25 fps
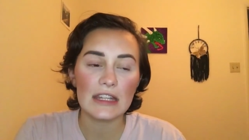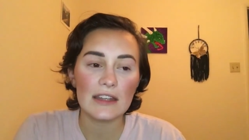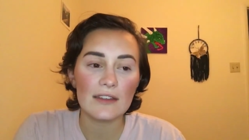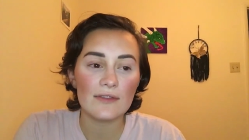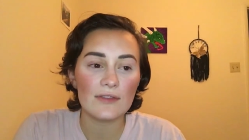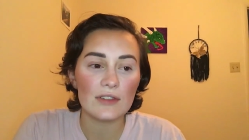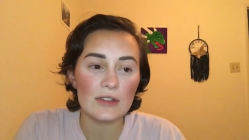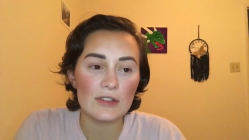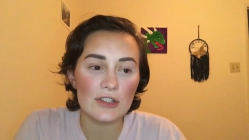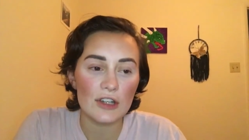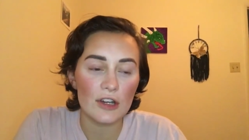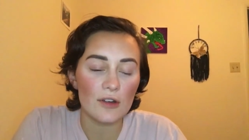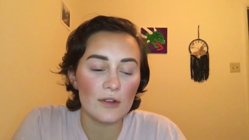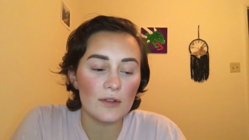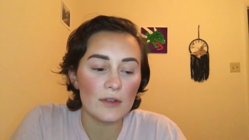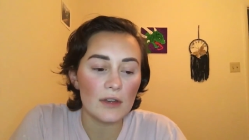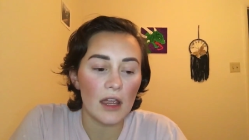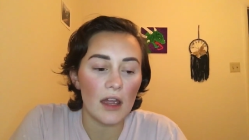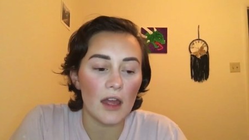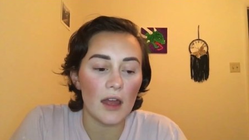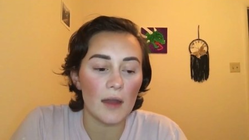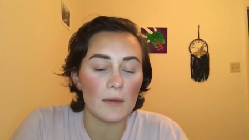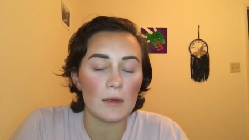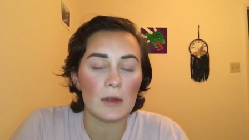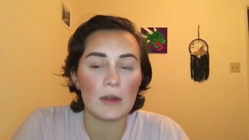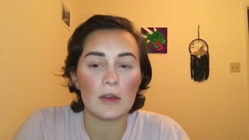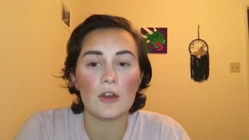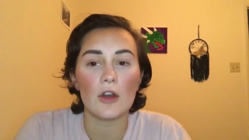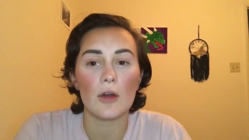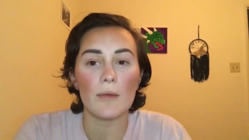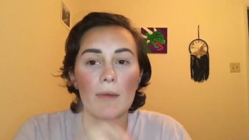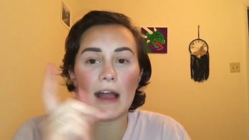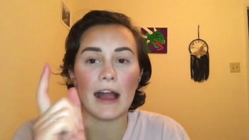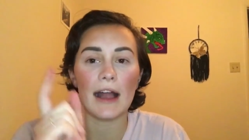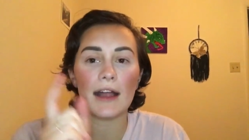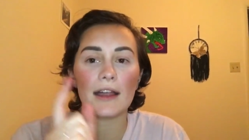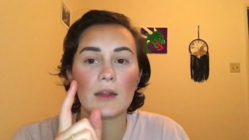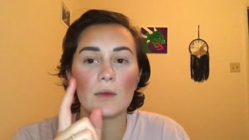If you don't, you can go
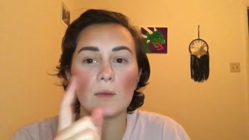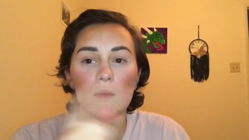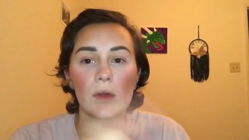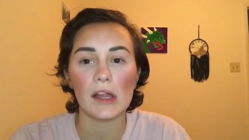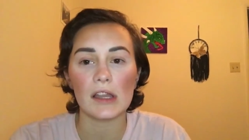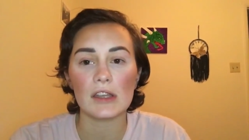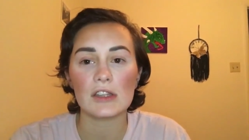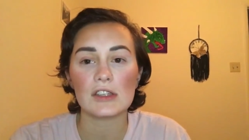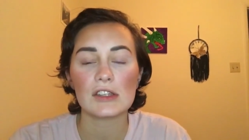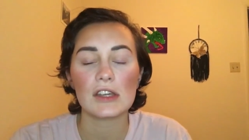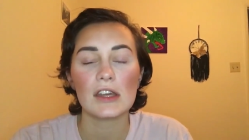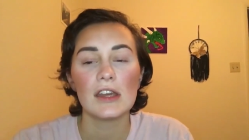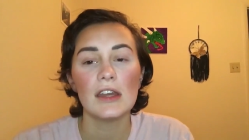back and watch